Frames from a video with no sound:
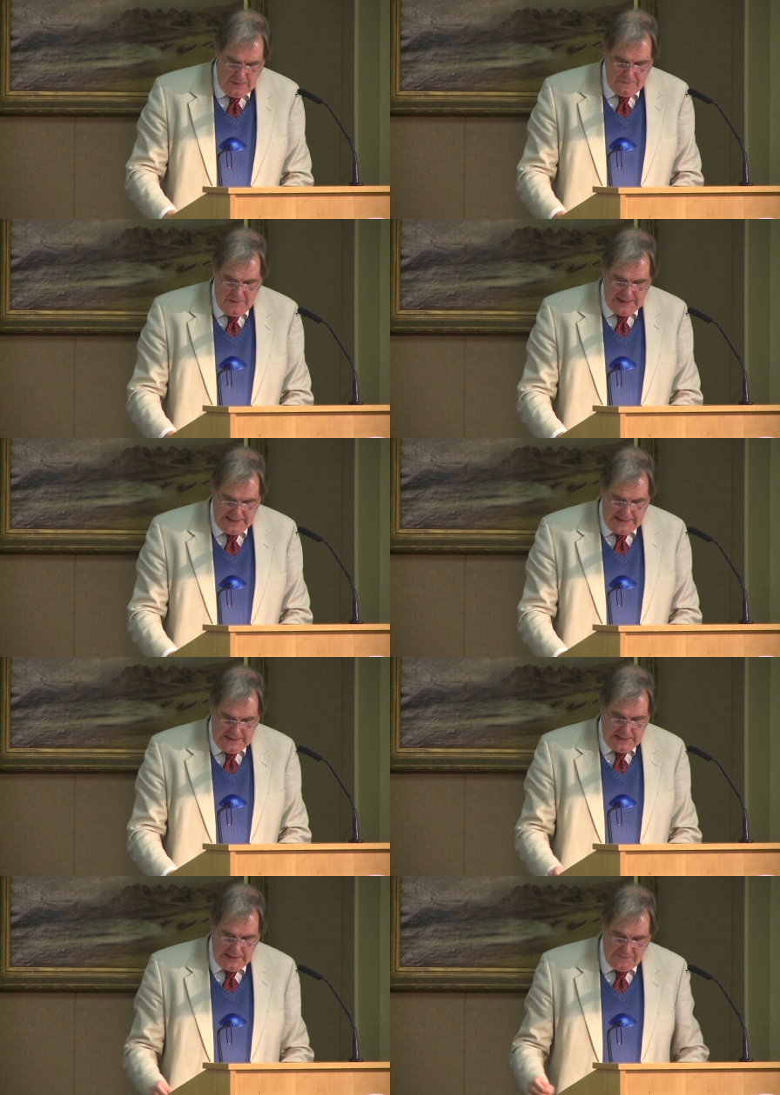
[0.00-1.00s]
Finally,
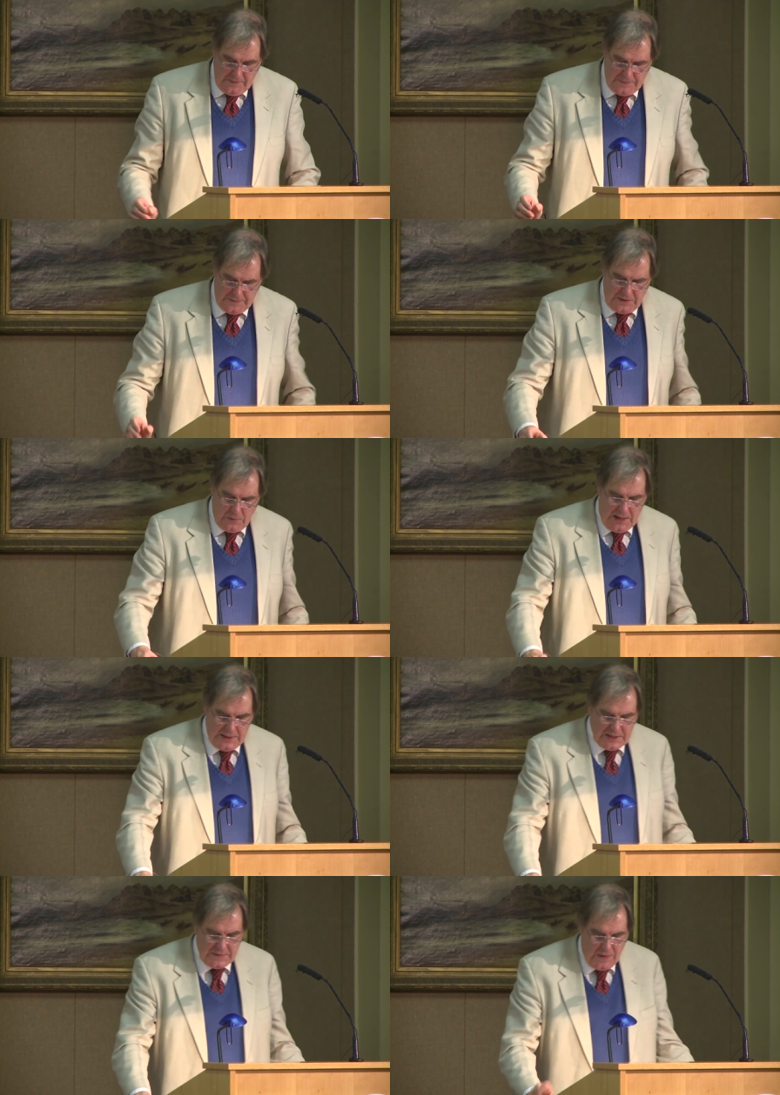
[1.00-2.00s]
in
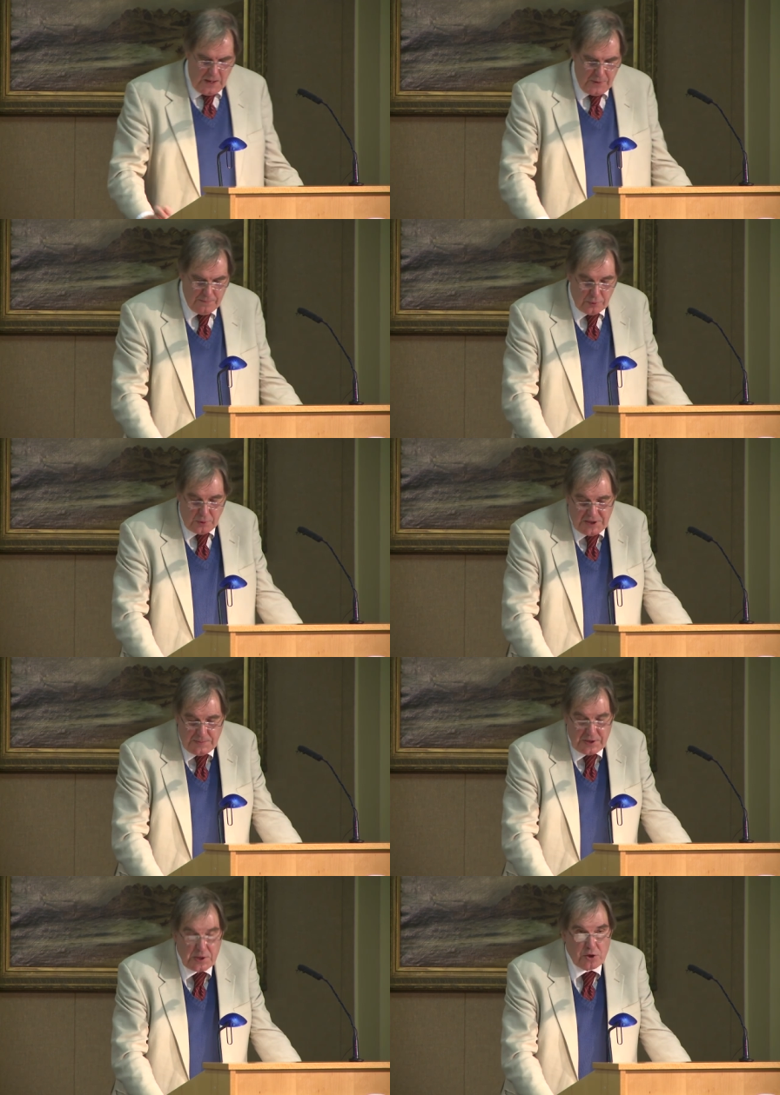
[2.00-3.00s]
1151, his father brought
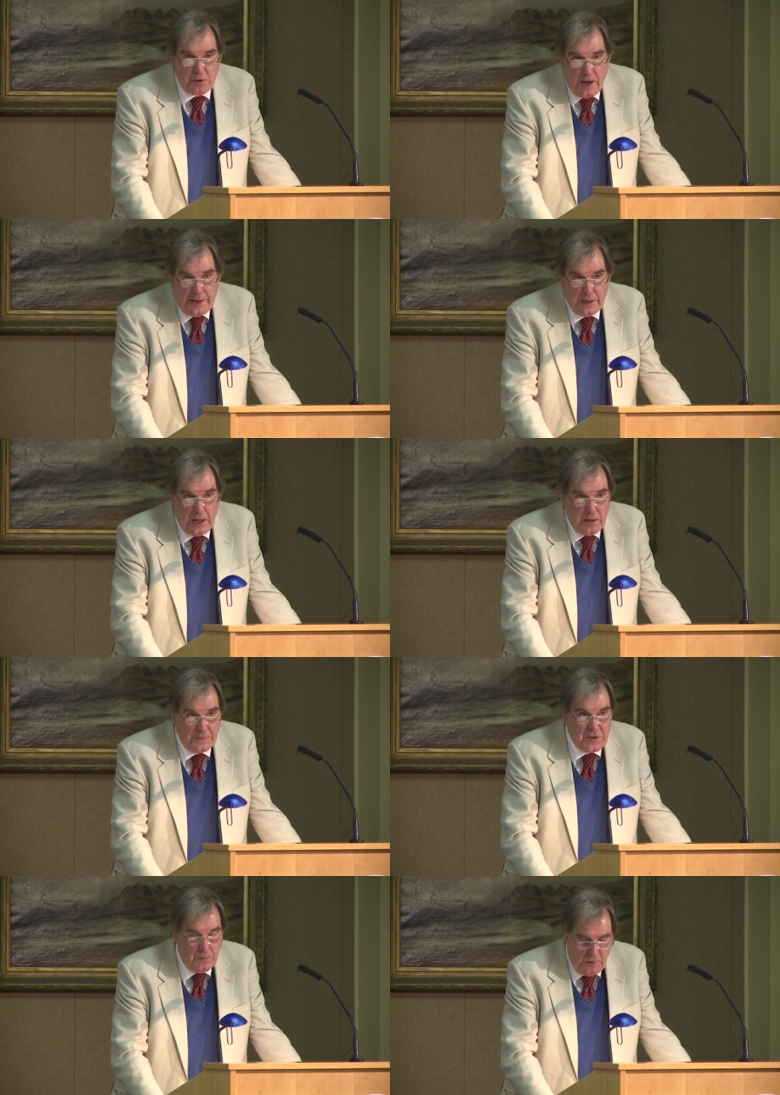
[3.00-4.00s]
him to the shrine
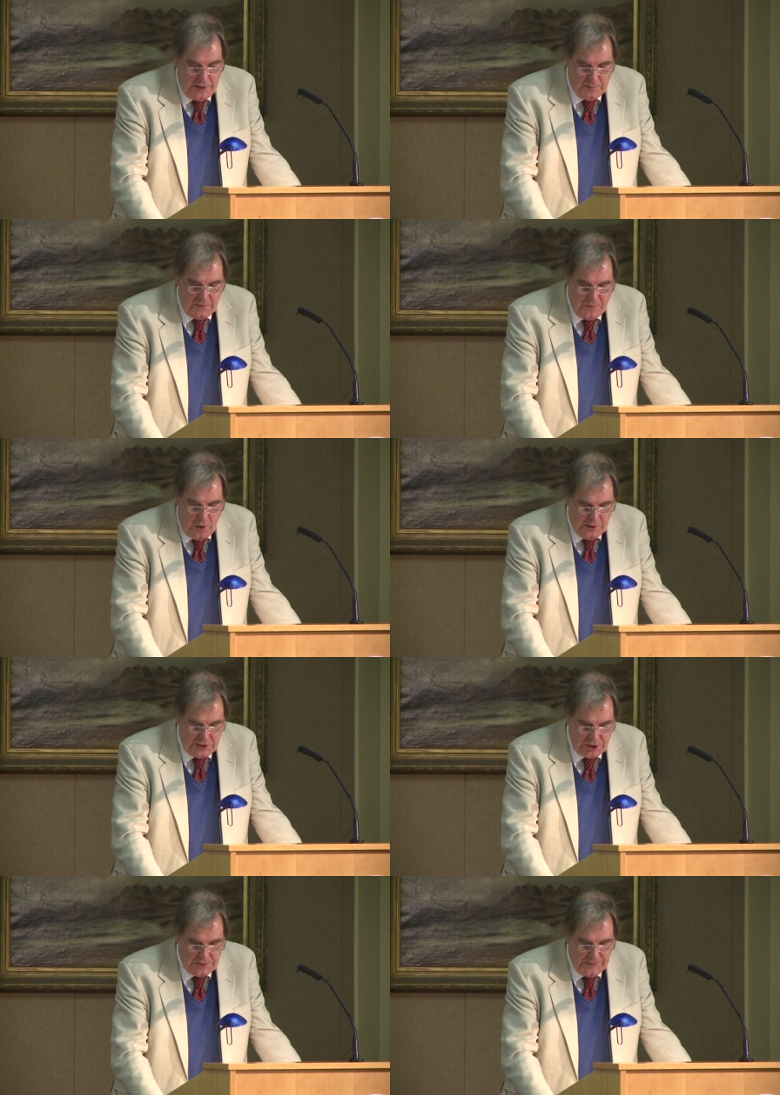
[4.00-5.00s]
of St. William of
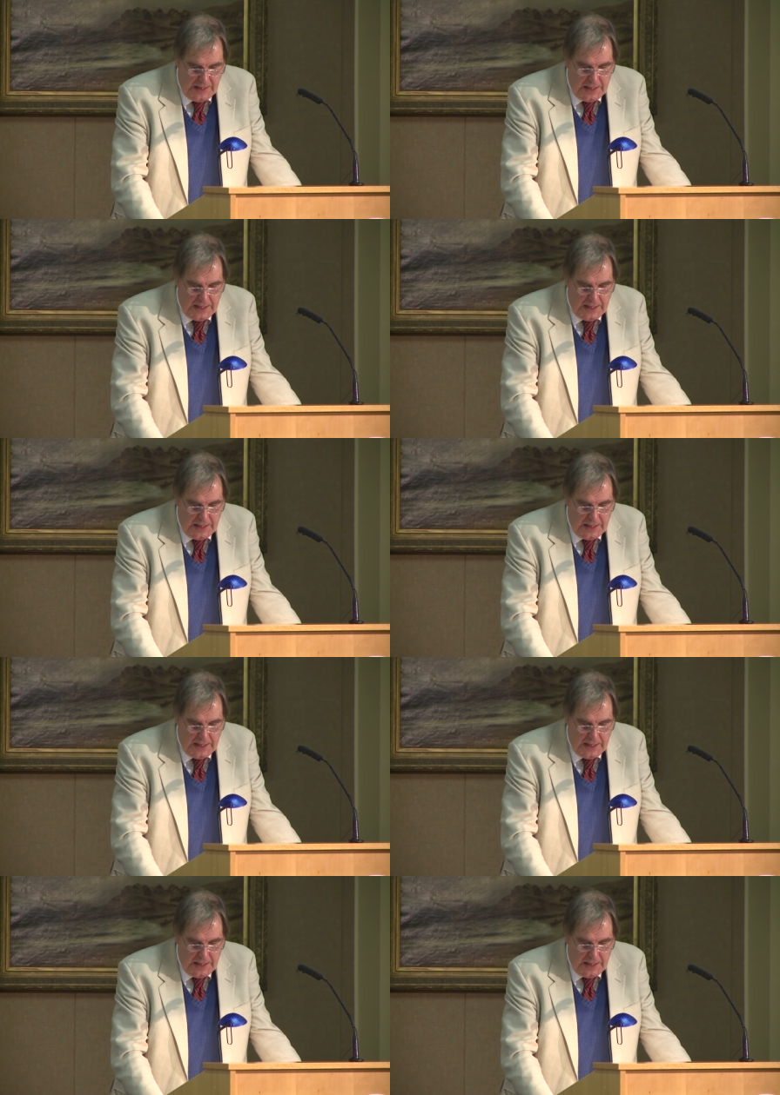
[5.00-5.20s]
Norwich,